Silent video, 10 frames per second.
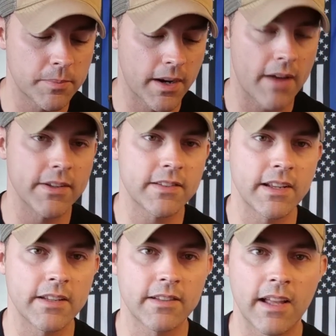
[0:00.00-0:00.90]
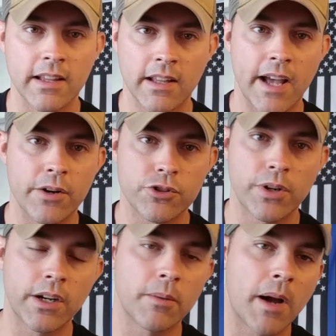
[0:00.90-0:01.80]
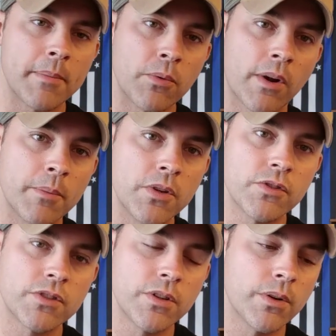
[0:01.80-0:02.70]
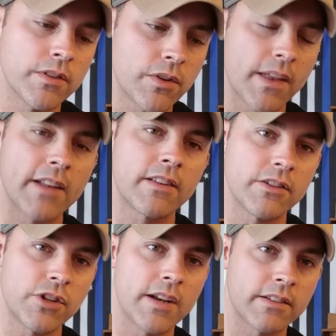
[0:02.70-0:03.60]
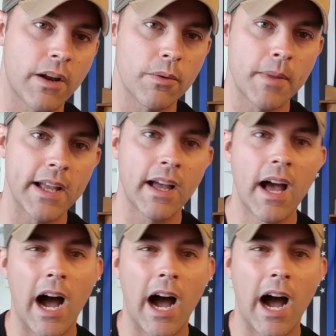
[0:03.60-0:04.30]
but obviously a slightly lighter trigger might be what I'm used to, and so that's the change that I would make.